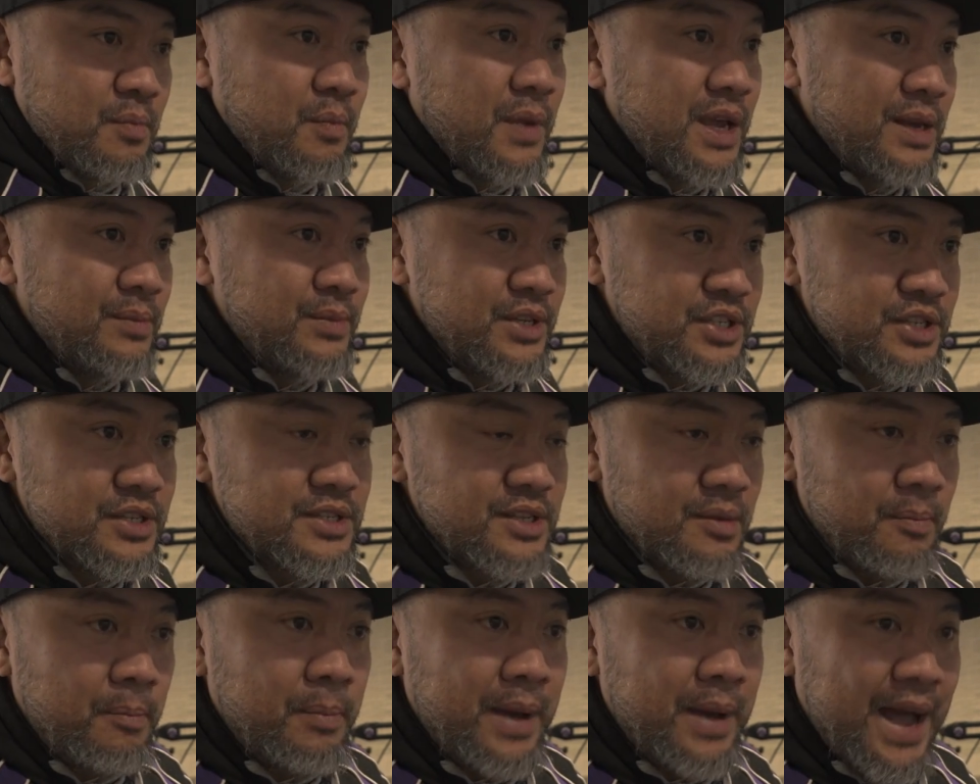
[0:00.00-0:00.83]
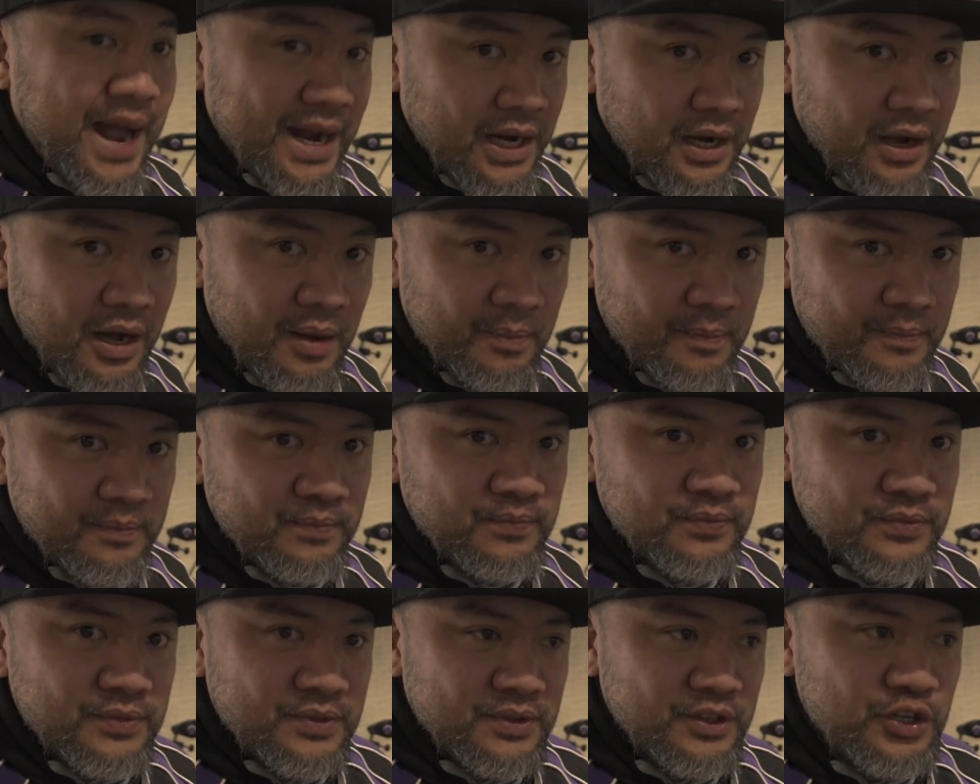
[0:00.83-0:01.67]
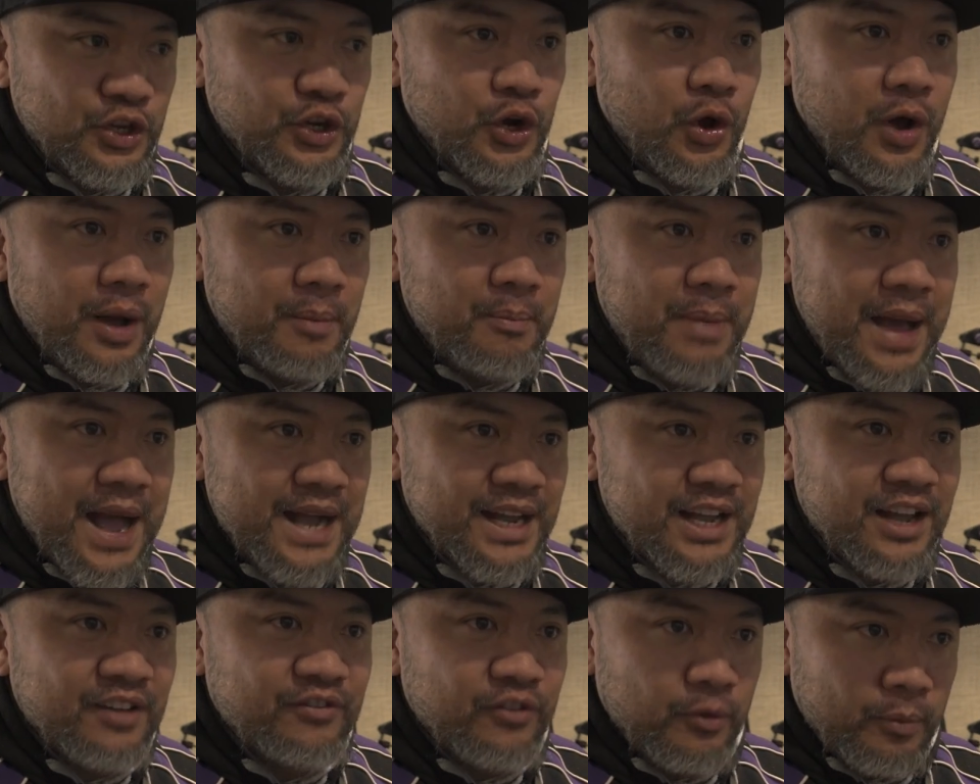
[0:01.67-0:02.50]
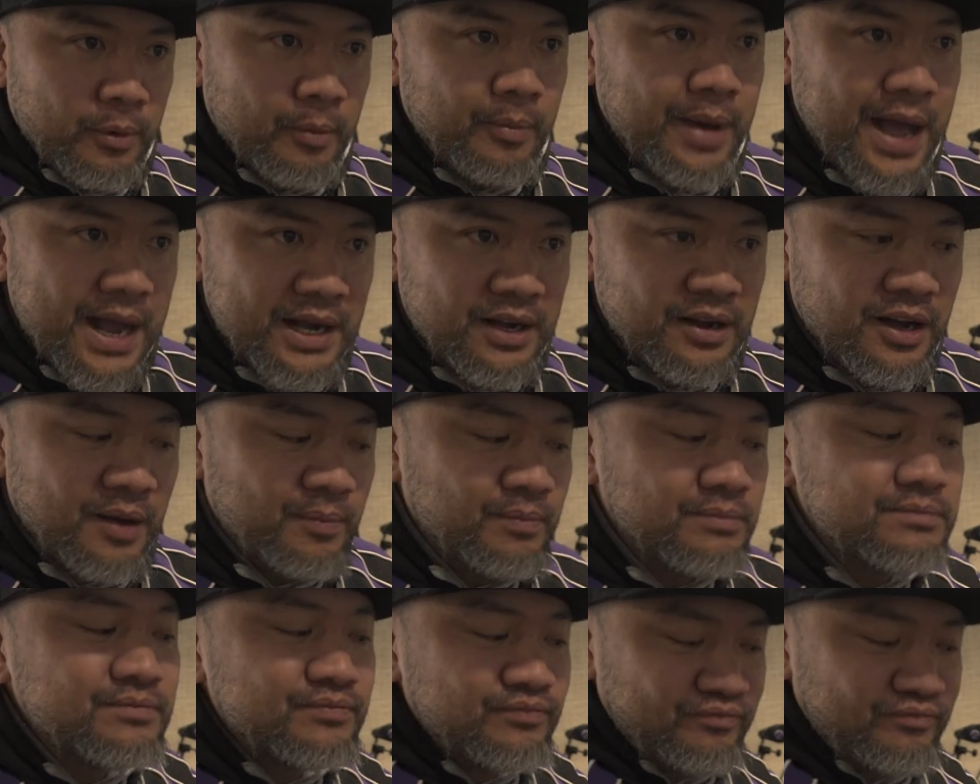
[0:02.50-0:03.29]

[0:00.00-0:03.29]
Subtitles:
Maybe just a backup, a backup of a backup.